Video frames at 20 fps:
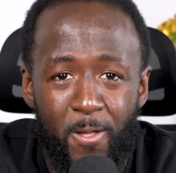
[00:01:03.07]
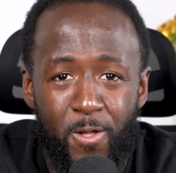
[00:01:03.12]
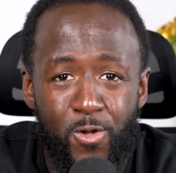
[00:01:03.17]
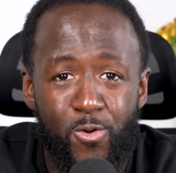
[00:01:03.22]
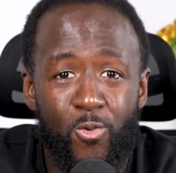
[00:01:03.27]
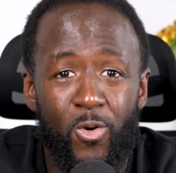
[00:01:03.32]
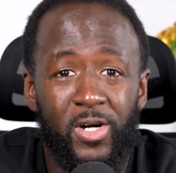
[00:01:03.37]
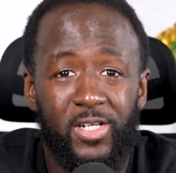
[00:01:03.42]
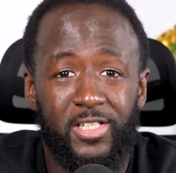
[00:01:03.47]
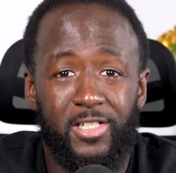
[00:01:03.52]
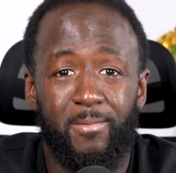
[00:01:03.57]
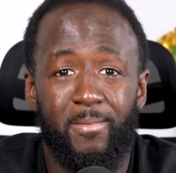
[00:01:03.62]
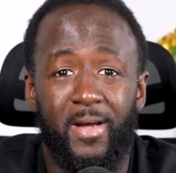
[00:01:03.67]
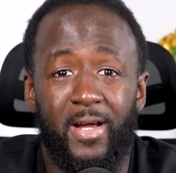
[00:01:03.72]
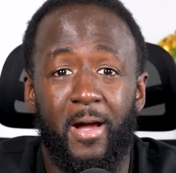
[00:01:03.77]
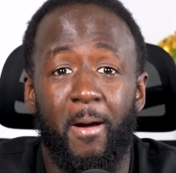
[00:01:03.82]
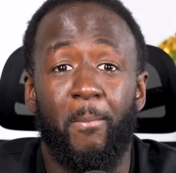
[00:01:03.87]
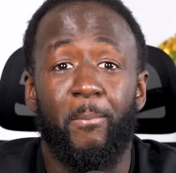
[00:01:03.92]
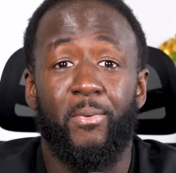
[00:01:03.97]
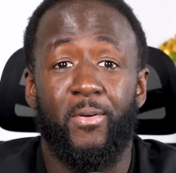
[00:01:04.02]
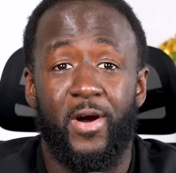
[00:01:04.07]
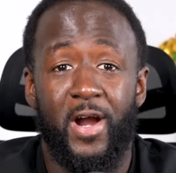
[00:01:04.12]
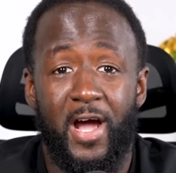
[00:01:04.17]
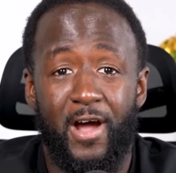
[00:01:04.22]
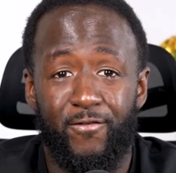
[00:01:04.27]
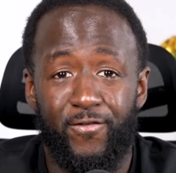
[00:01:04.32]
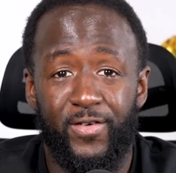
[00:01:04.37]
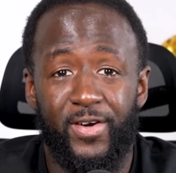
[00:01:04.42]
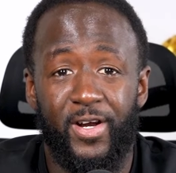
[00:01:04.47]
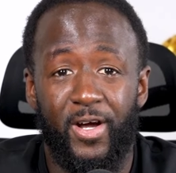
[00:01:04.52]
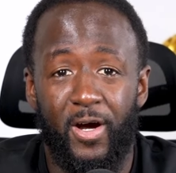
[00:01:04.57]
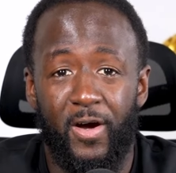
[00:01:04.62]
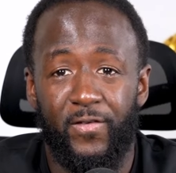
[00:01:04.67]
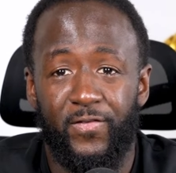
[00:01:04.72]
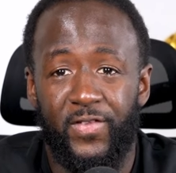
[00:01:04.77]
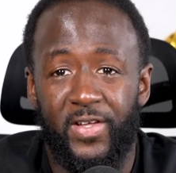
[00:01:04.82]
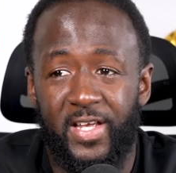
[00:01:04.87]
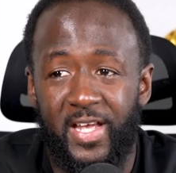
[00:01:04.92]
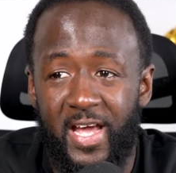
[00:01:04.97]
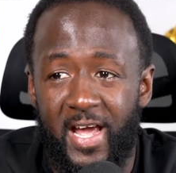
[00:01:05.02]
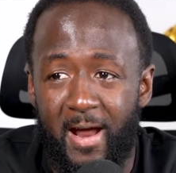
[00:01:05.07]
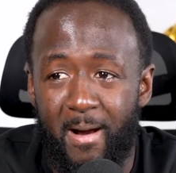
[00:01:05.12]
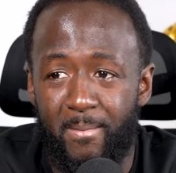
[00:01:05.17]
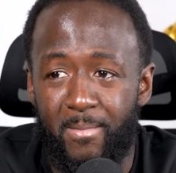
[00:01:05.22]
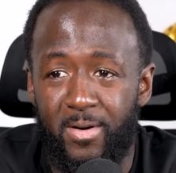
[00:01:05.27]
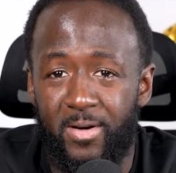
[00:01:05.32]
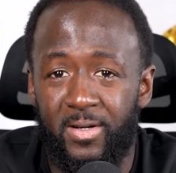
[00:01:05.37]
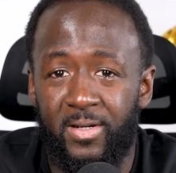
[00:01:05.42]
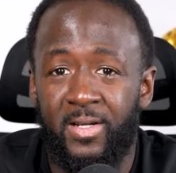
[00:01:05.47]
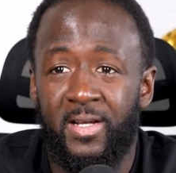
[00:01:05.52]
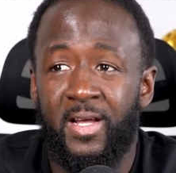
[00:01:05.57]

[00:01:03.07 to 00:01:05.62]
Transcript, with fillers: You want to make a profit off the camera,